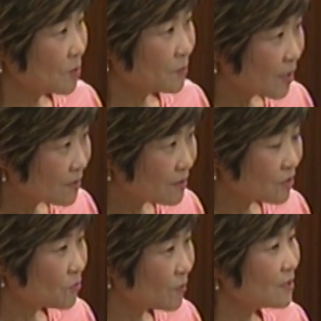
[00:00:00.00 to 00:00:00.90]

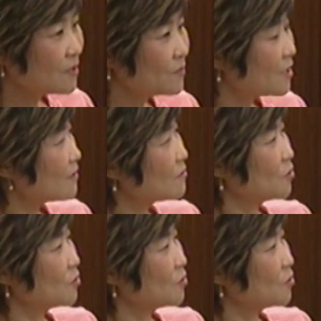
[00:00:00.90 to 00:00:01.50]
persons with and without